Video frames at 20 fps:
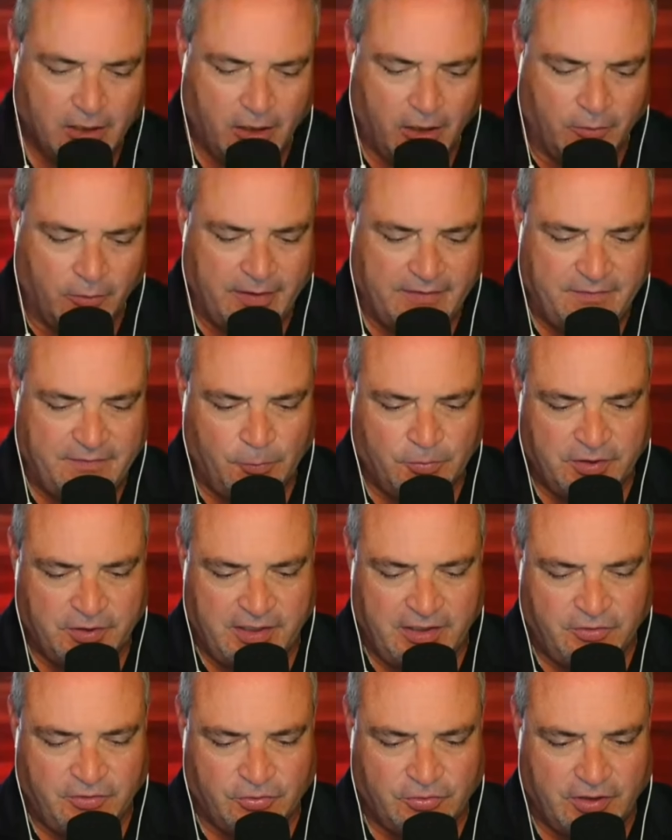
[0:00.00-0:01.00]
All right, there was
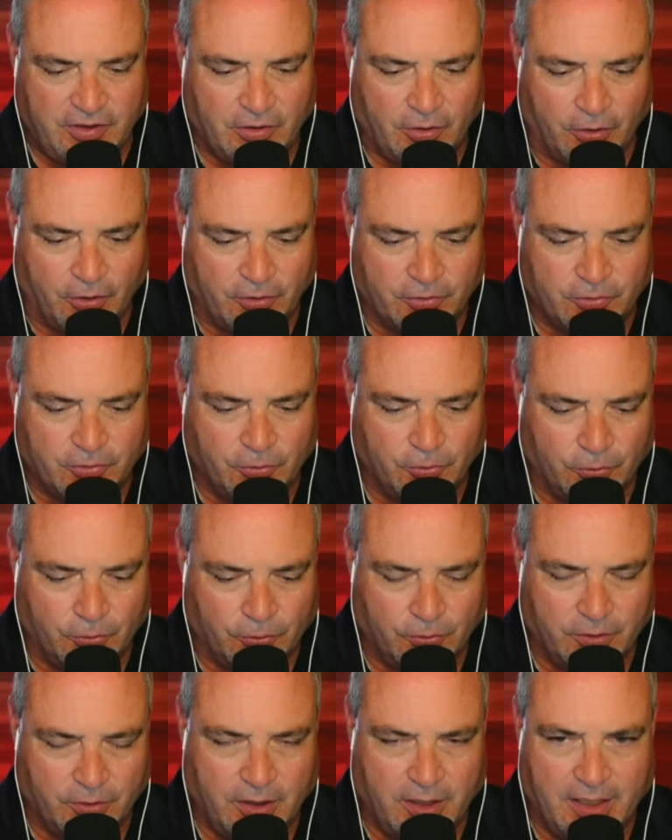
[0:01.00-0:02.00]
an interesting
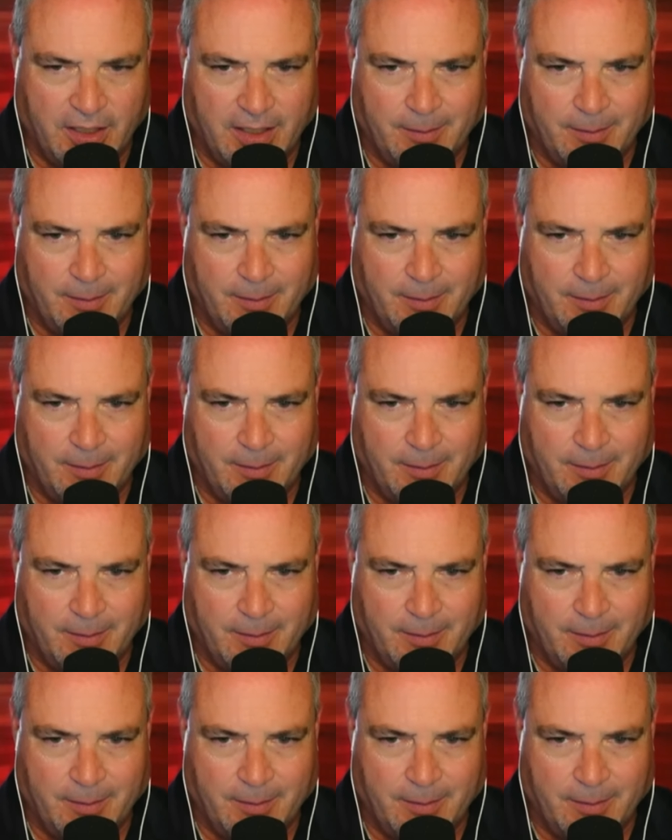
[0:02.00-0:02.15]
article